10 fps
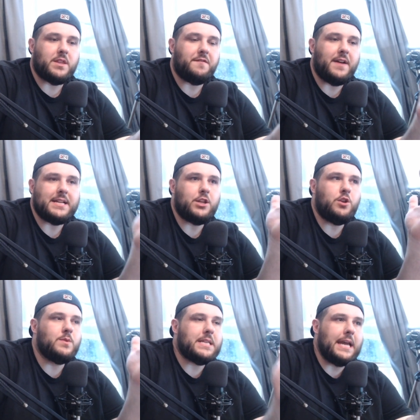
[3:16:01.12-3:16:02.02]
the fact that
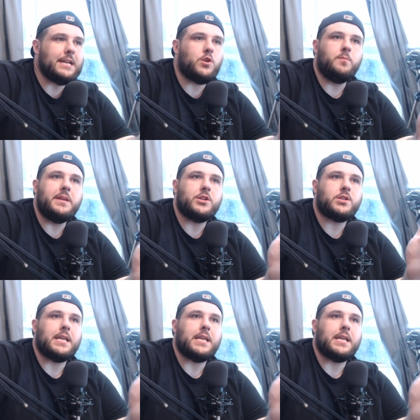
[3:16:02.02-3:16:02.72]
you would take 2 minutes just